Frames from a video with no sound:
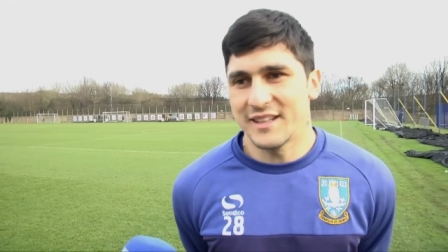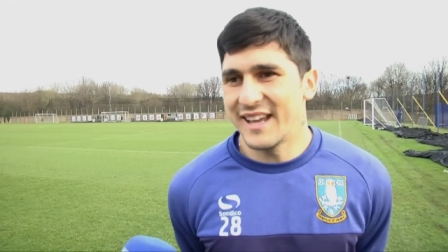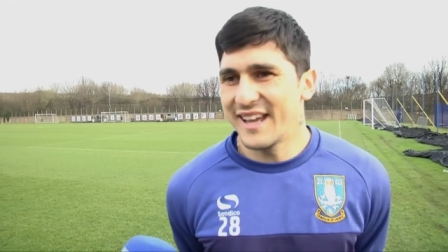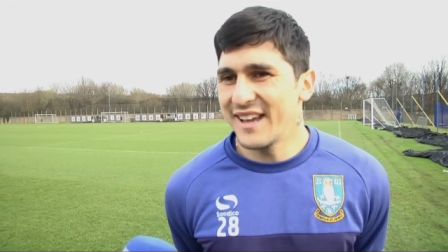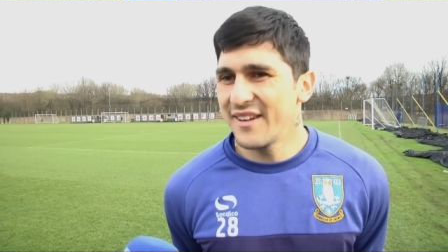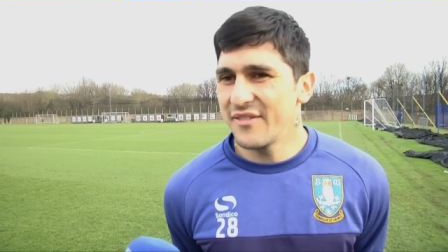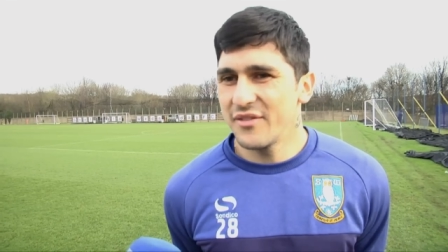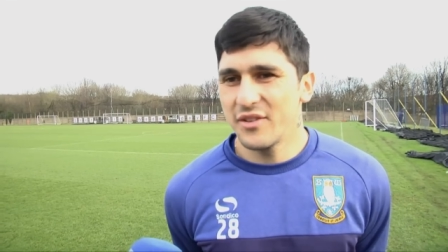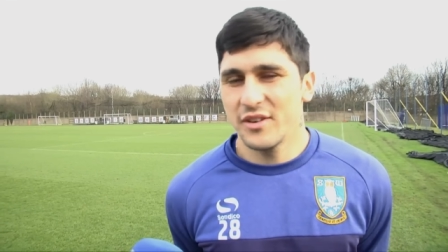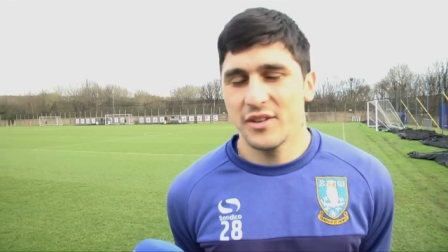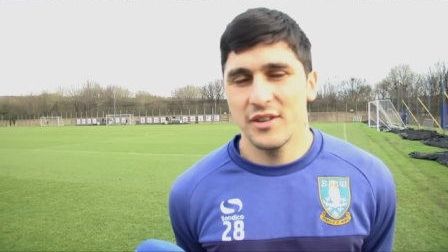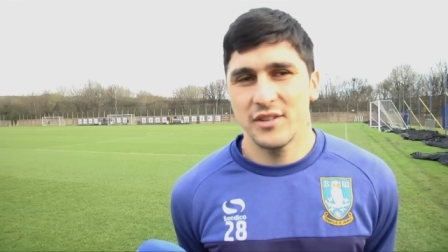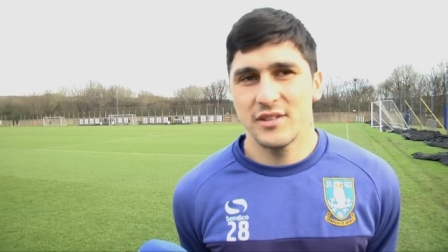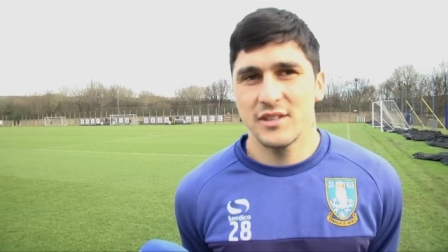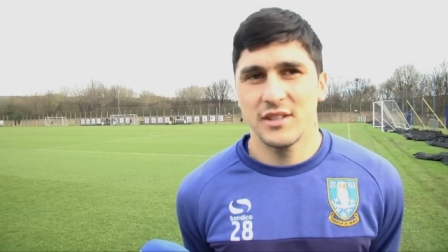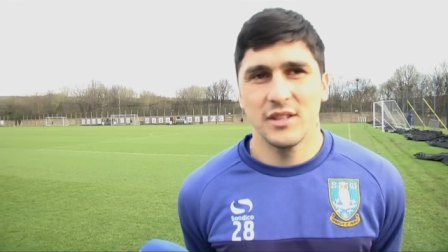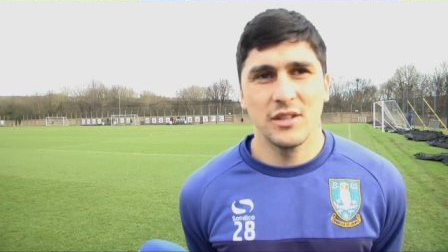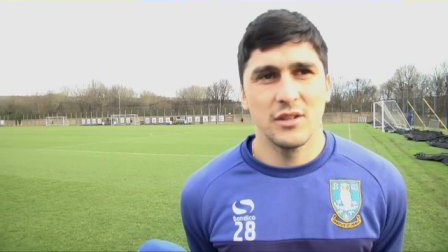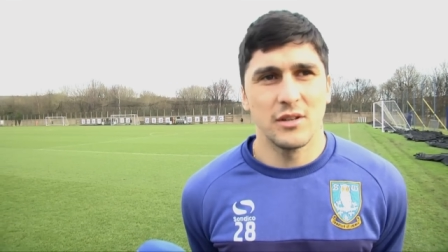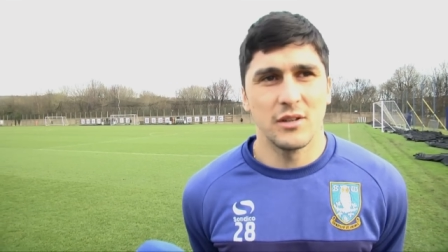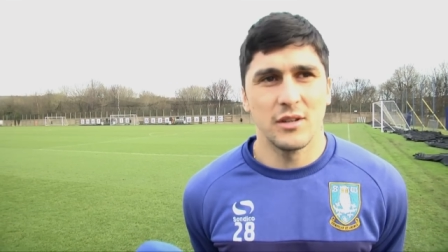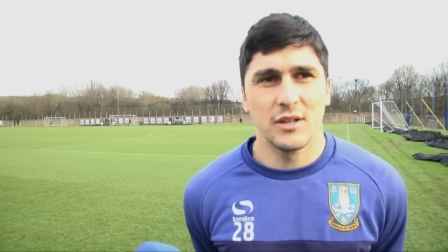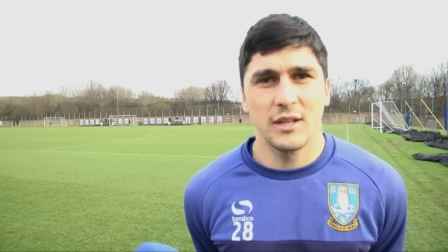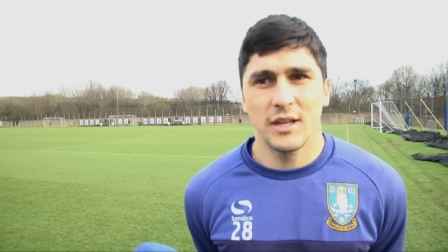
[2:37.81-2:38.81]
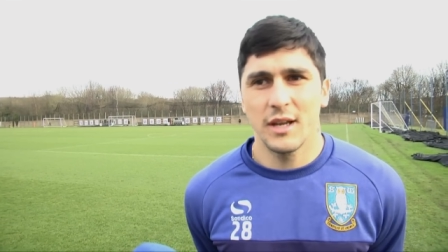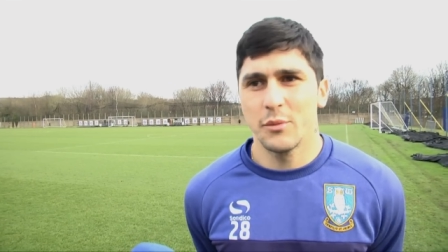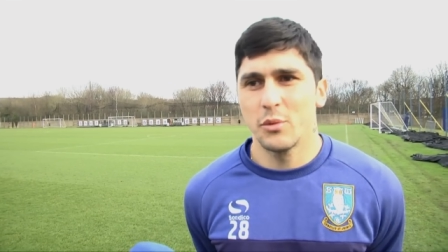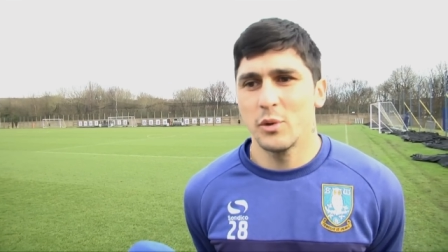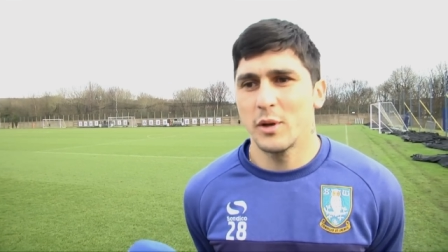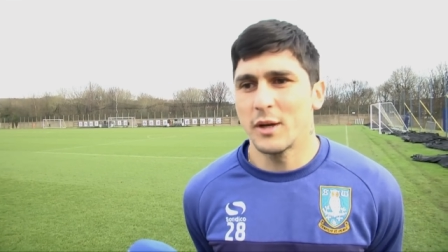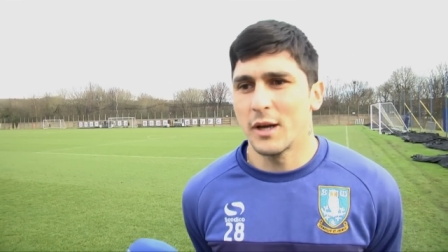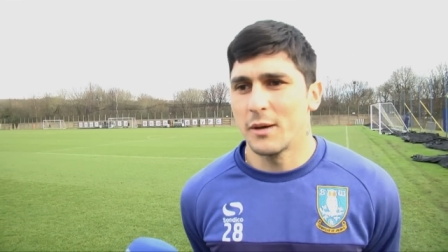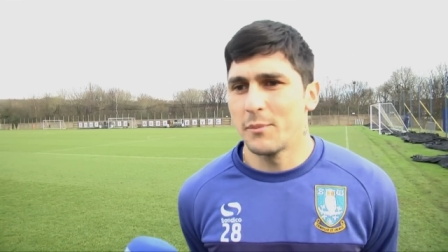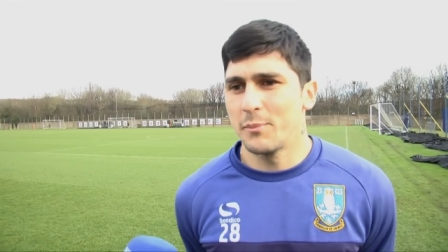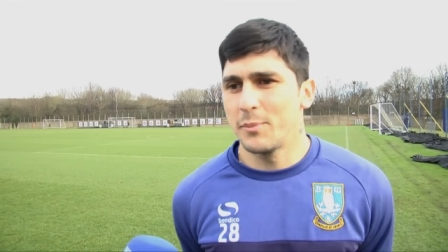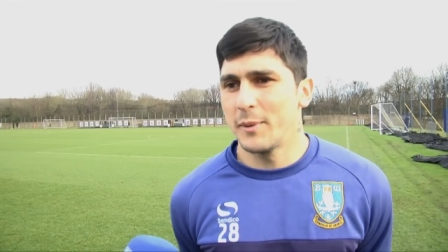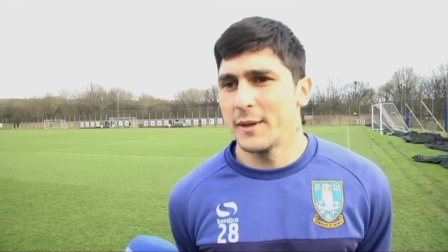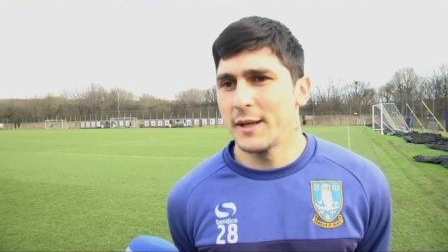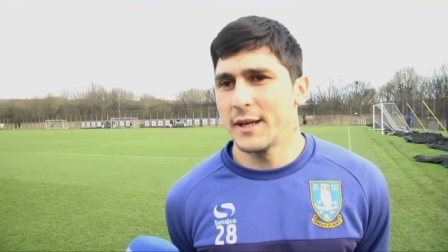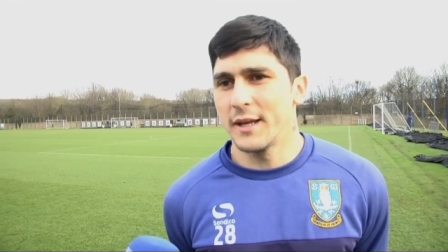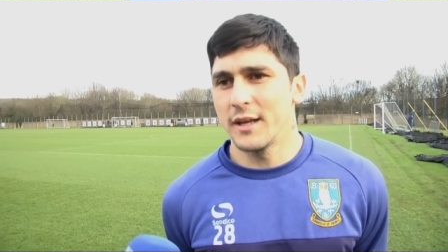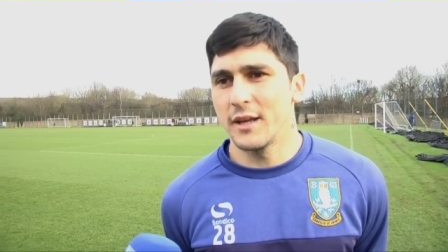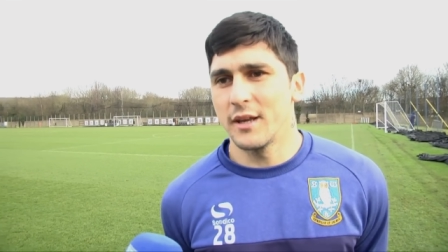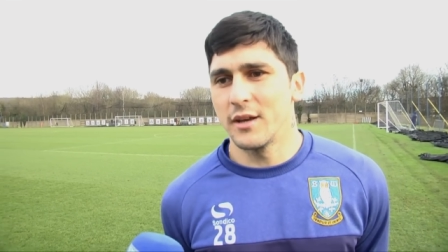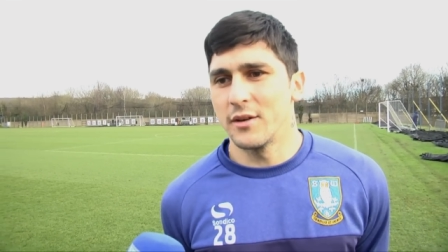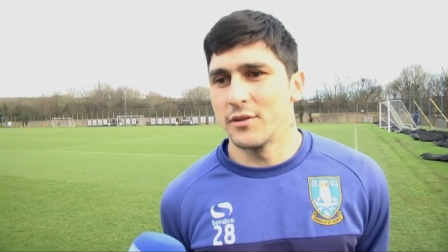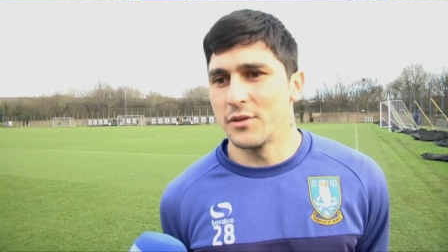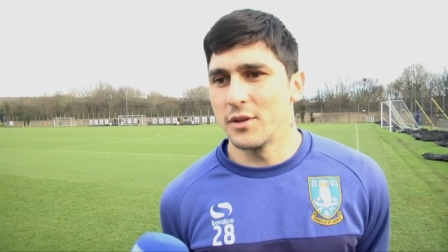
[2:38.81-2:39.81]
every single game we can
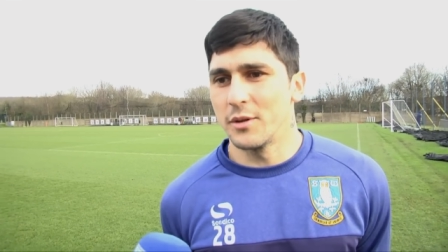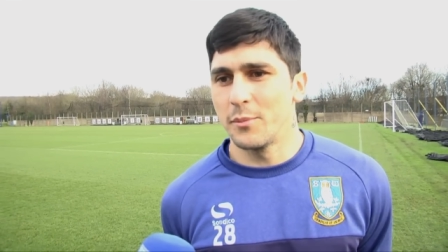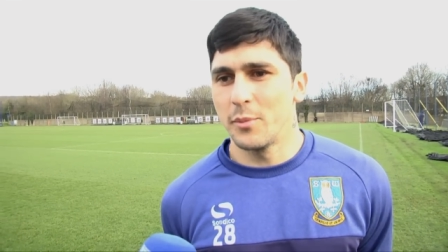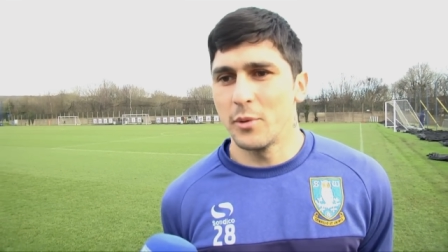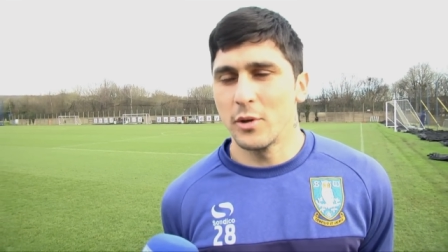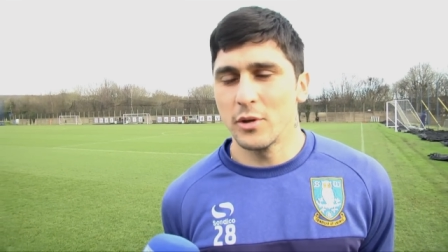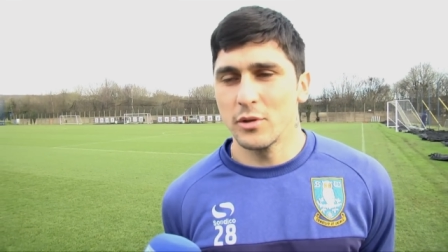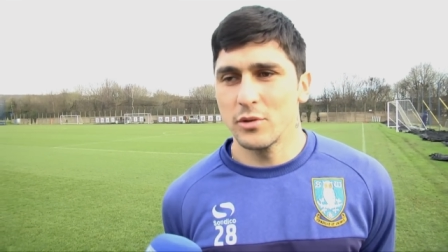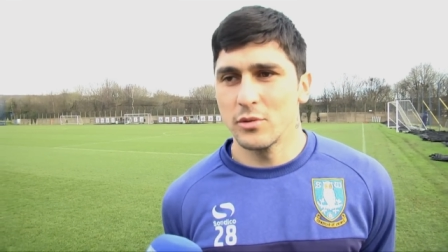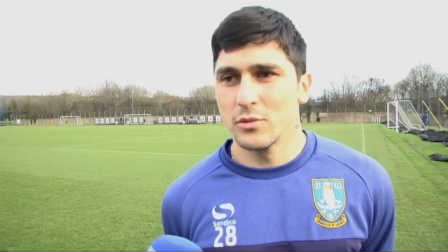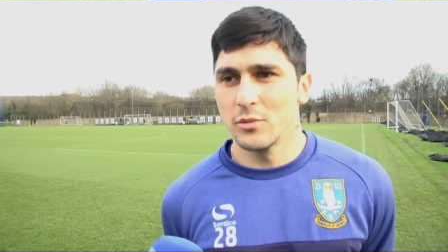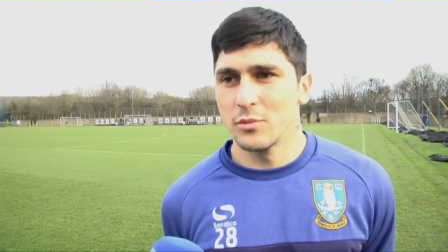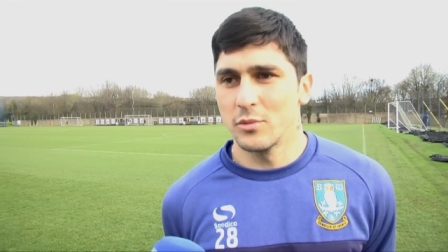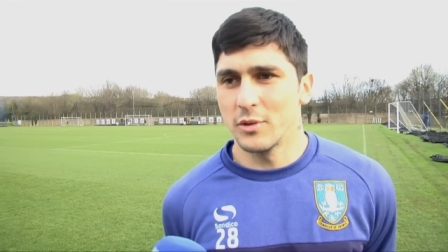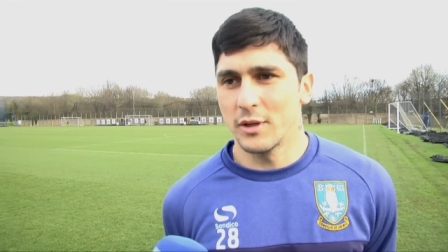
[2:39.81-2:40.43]
play on the bottom,